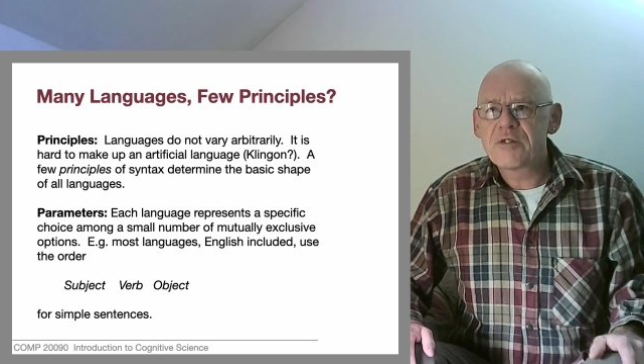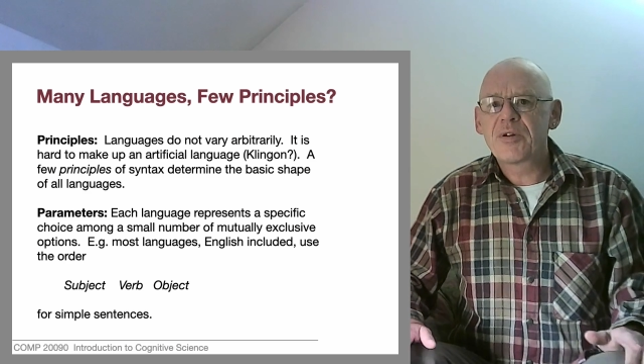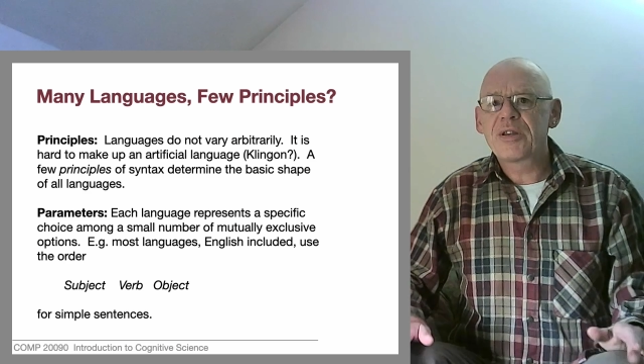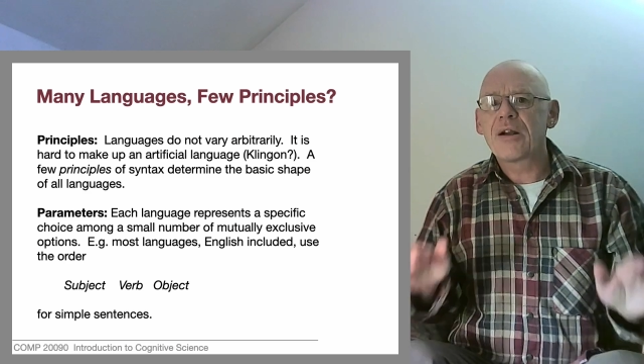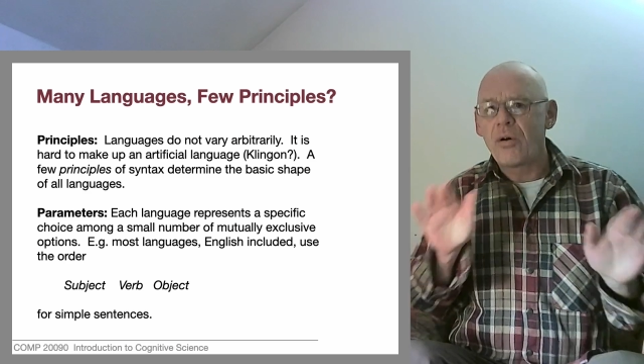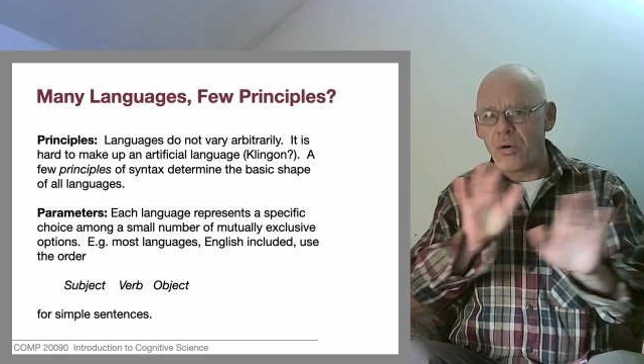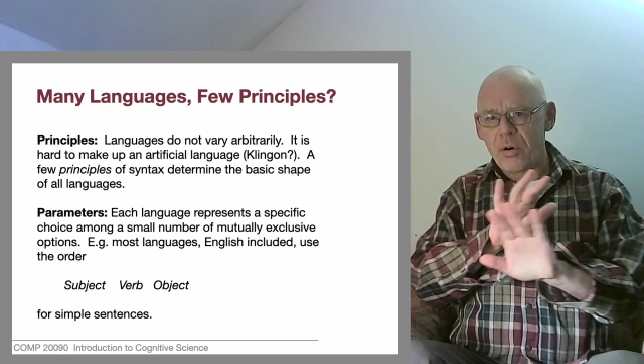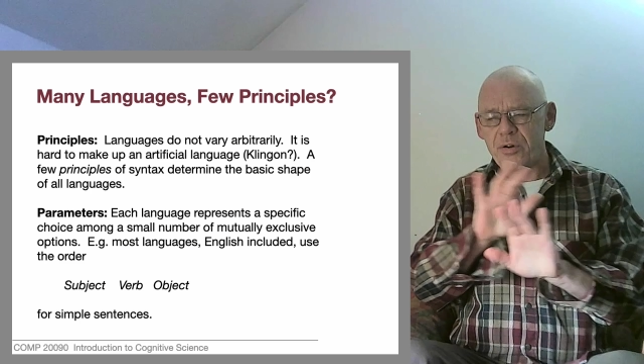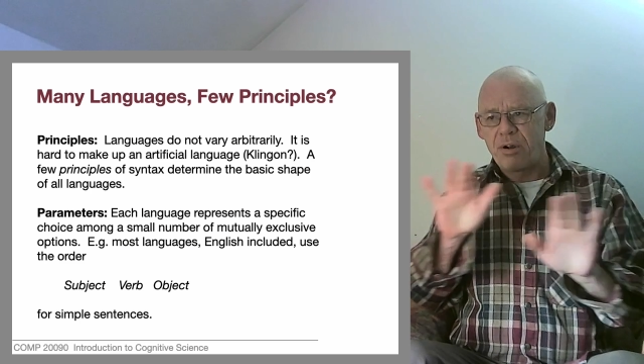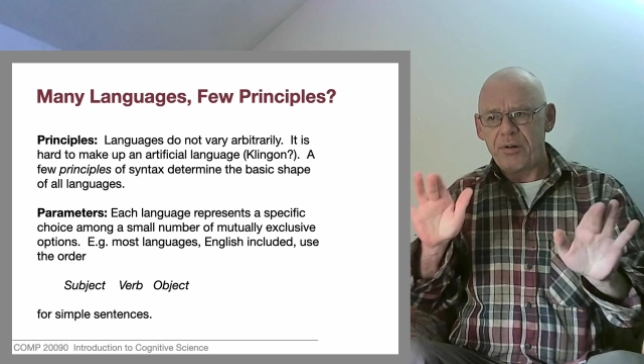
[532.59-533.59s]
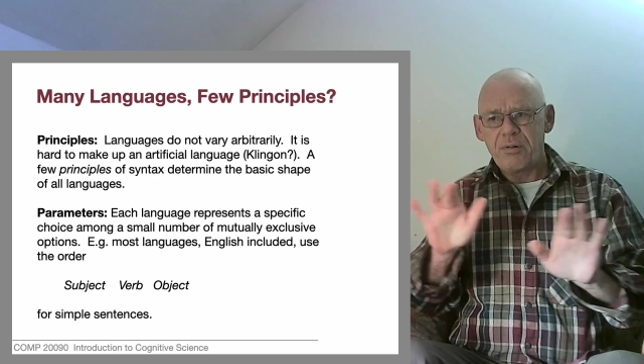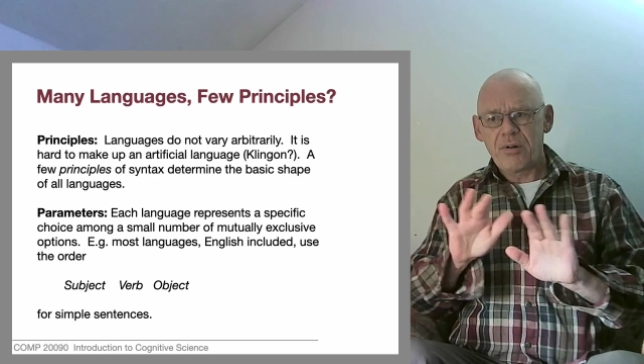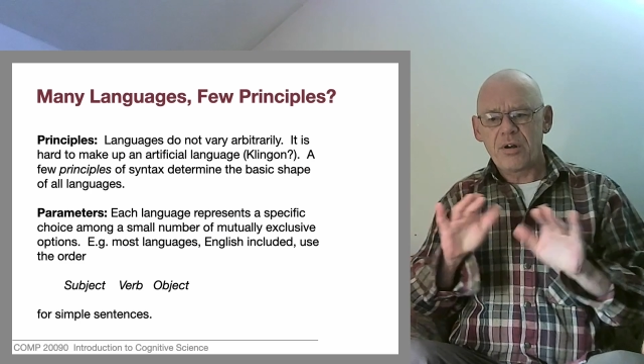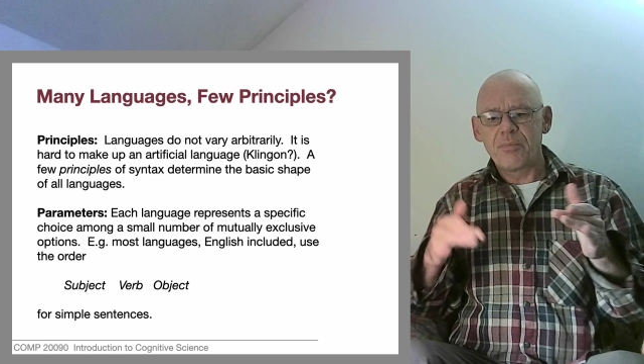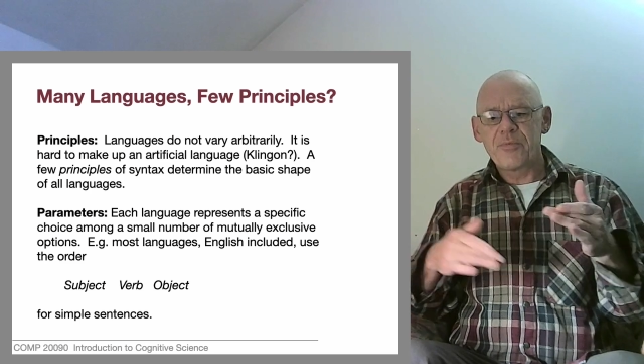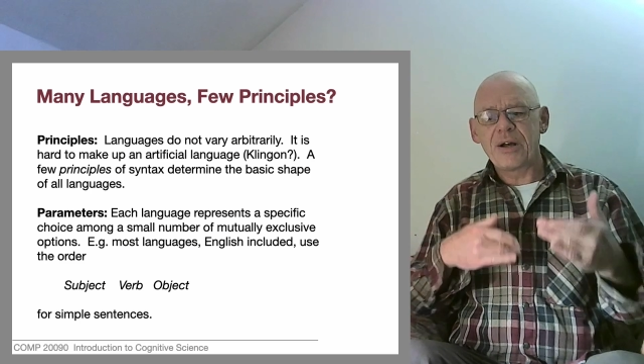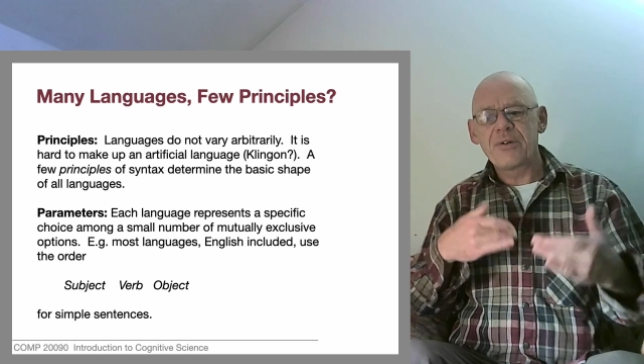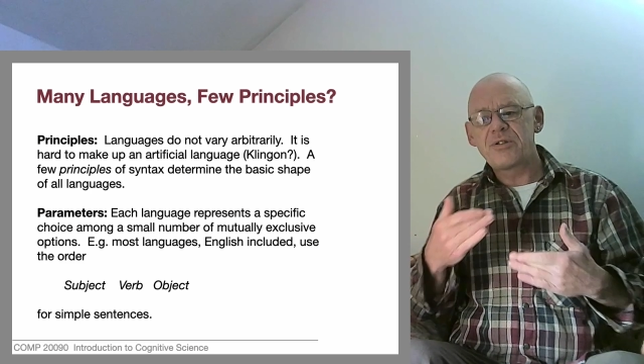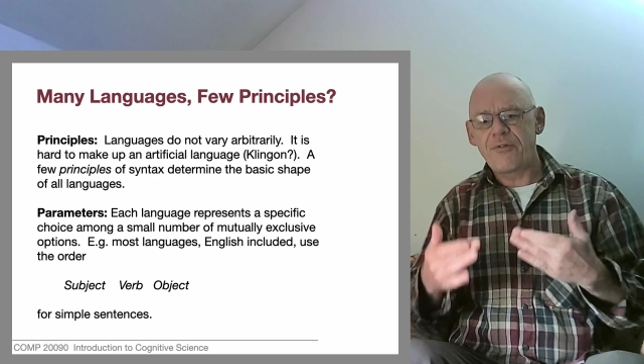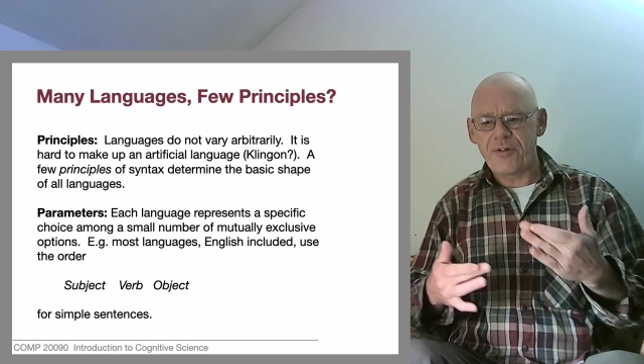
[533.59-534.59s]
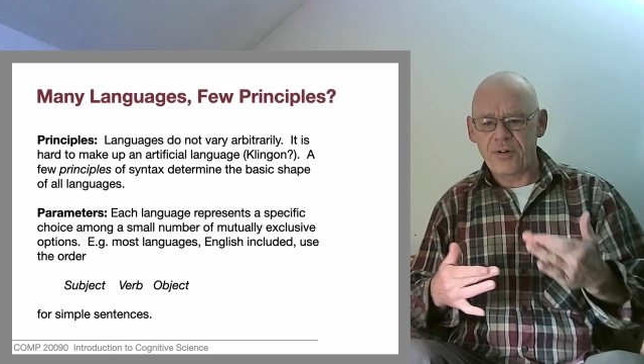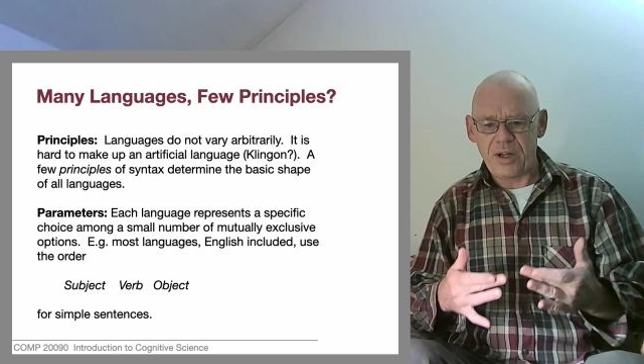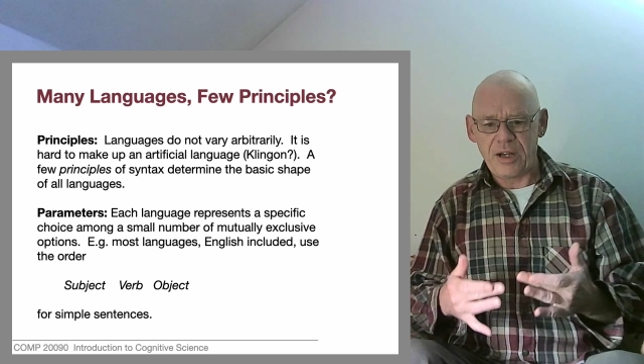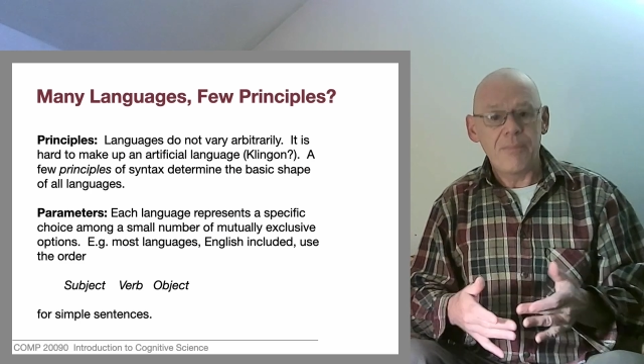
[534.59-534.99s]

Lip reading: but that order comes out differently.